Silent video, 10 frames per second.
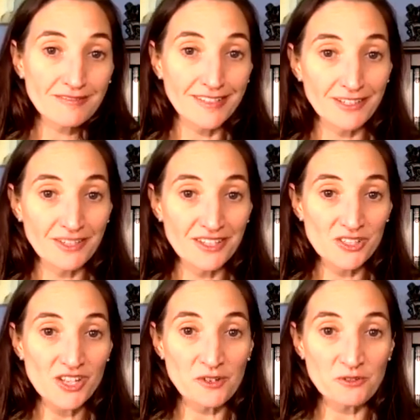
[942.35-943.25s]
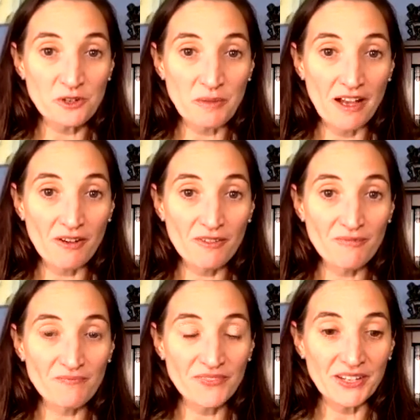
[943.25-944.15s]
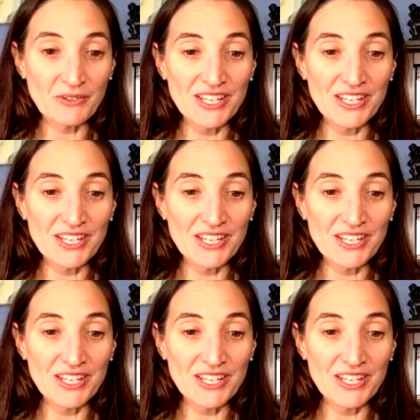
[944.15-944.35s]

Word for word: you know, in this country about you know,